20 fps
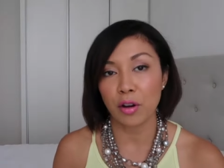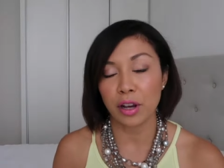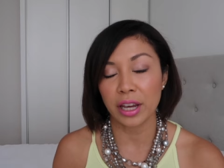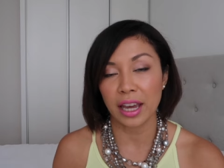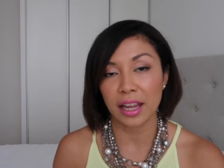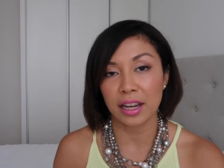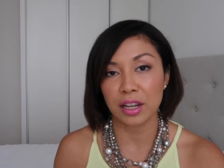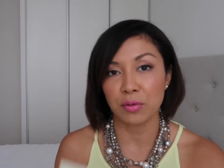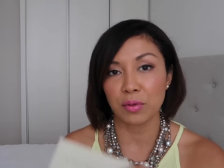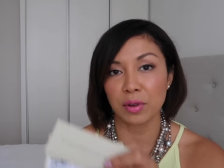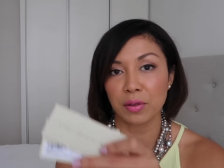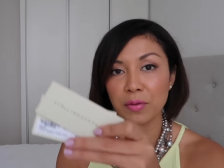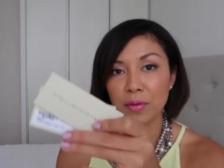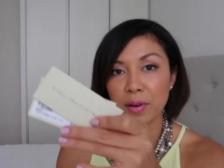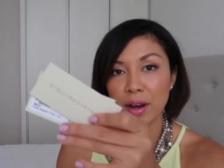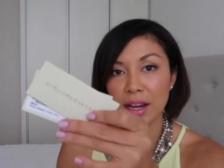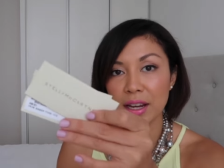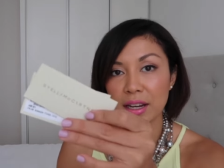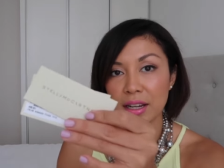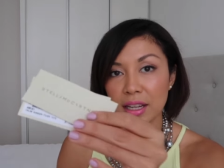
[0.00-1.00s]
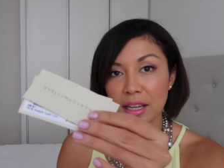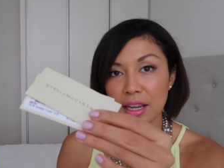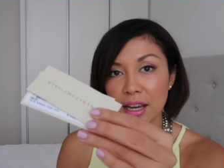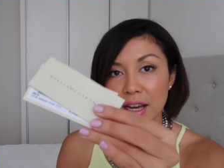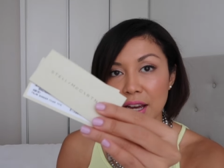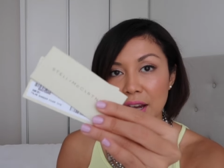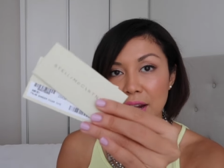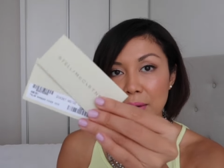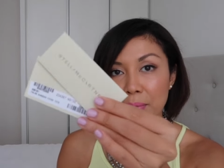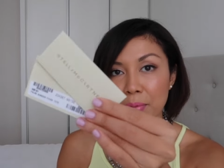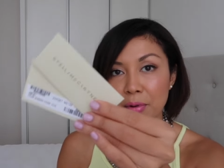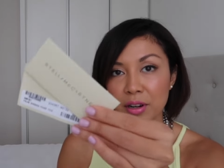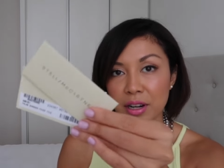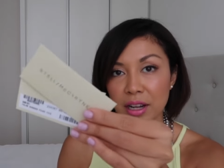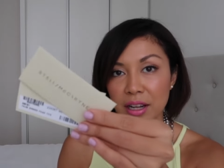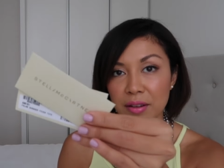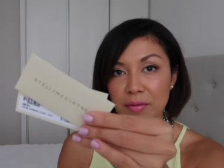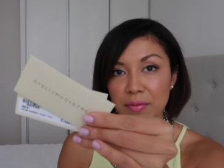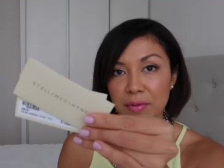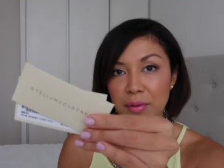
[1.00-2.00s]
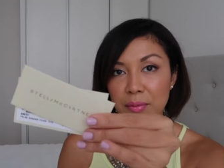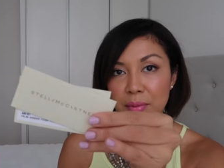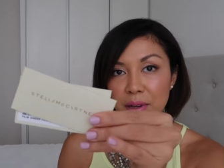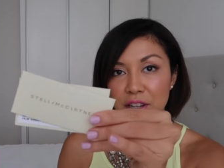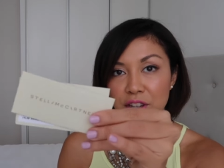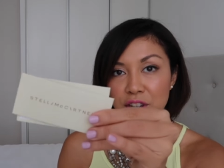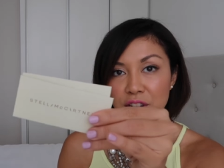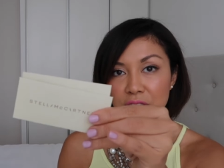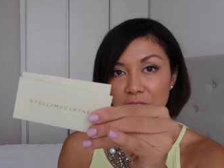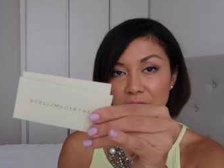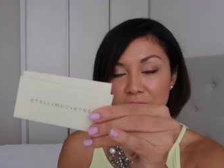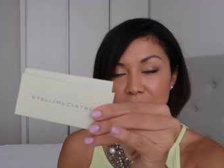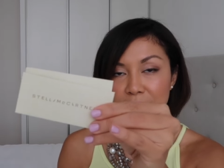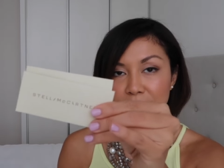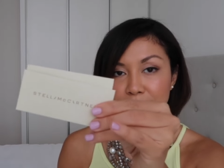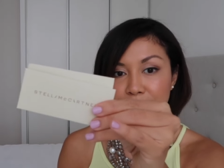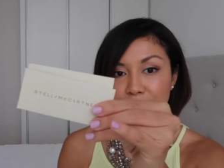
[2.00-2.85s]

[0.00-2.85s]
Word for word: pocket you will find the uh, product information.